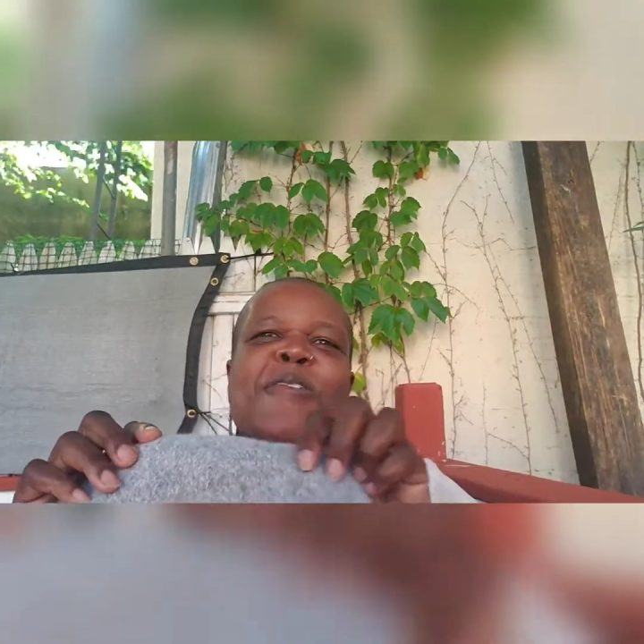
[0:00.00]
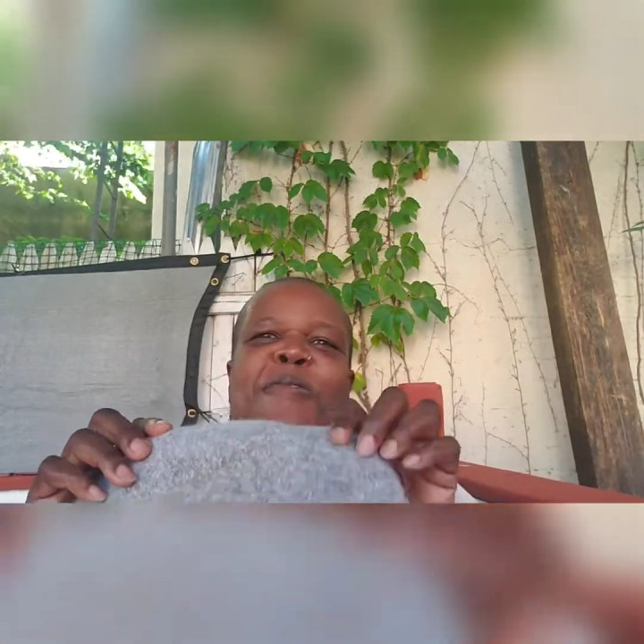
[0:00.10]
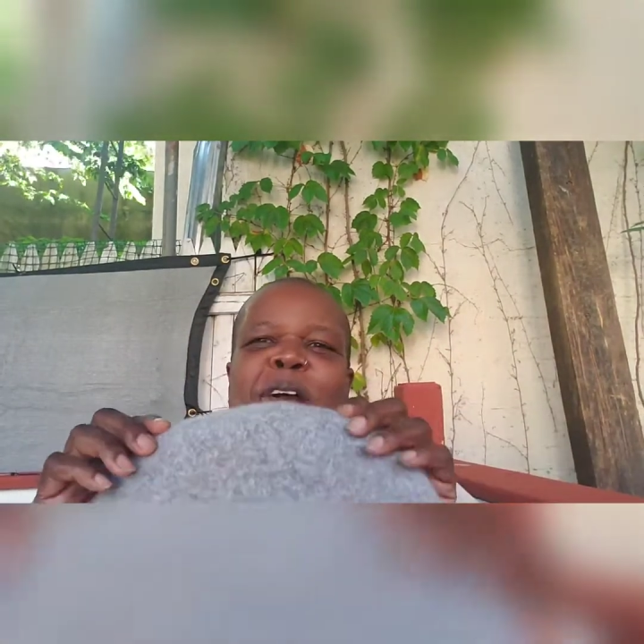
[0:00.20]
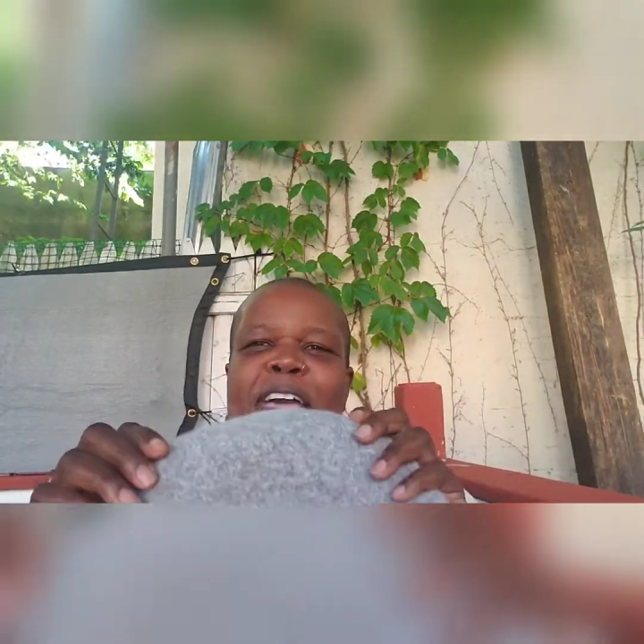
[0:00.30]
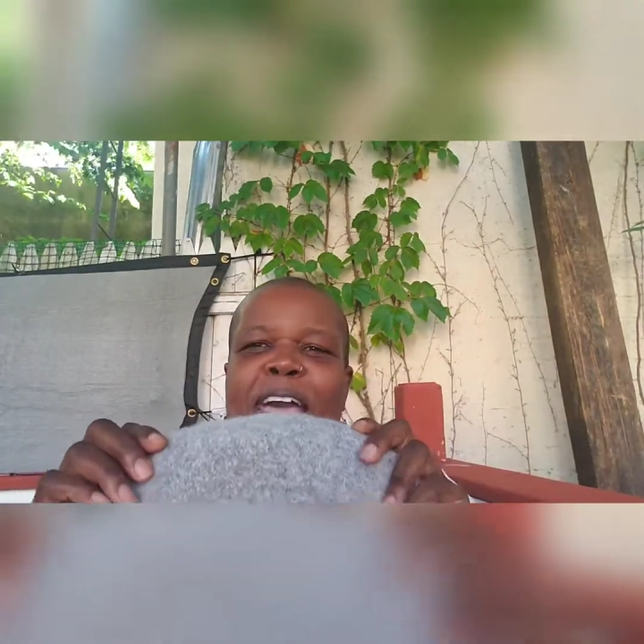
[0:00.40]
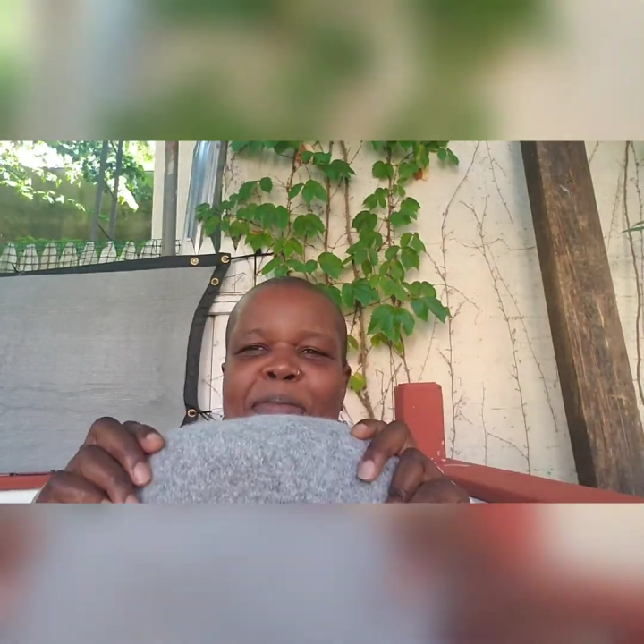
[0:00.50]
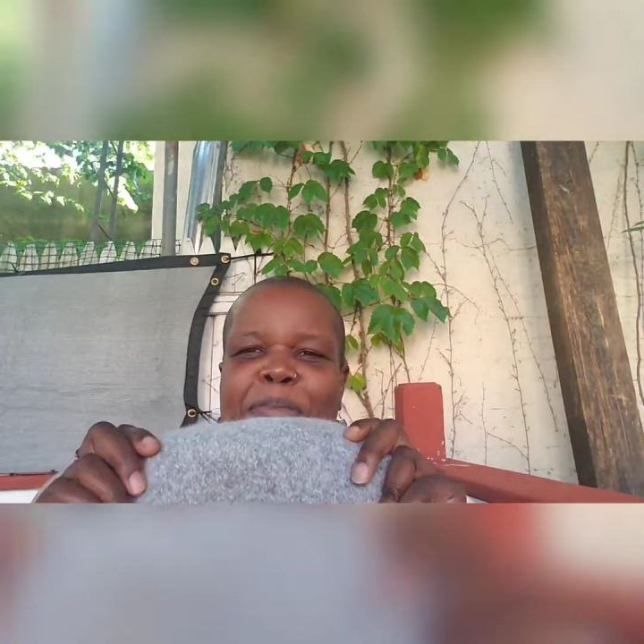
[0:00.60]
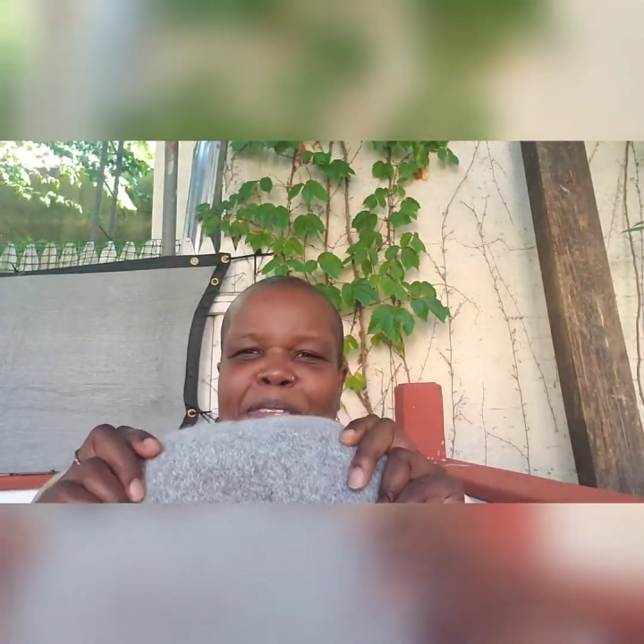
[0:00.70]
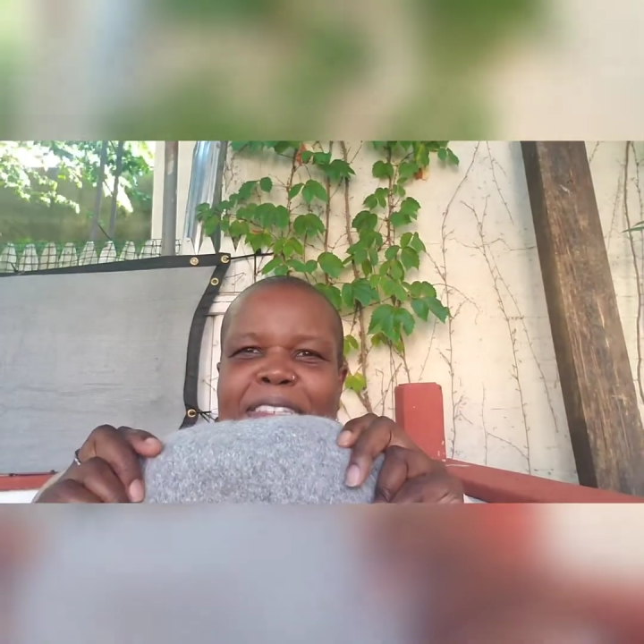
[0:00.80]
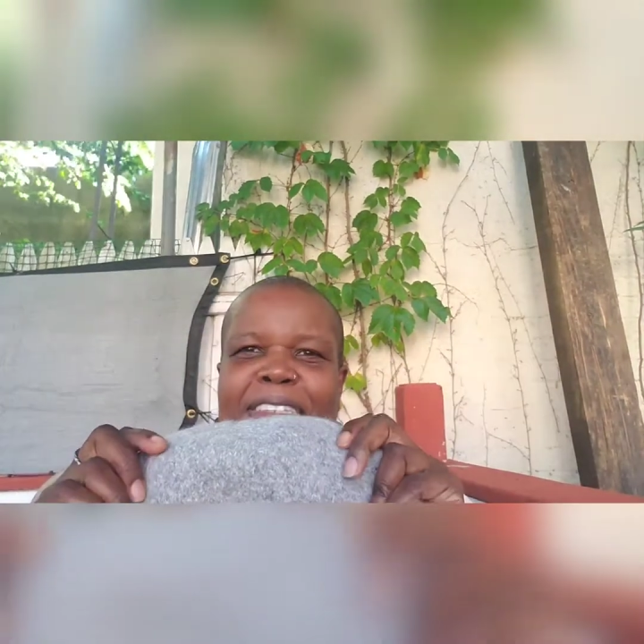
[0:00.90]
what
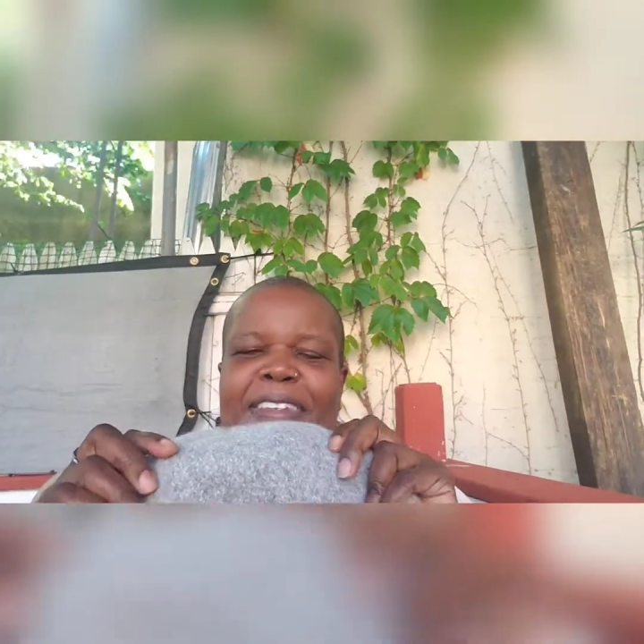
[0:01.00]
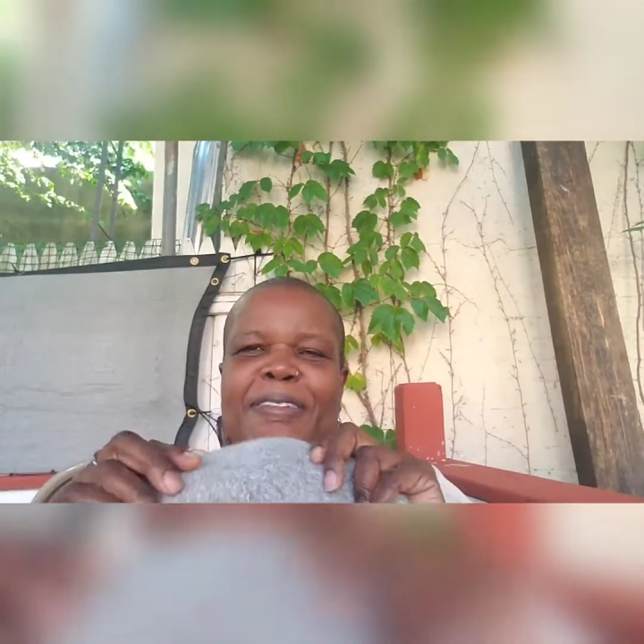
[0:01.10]
happened?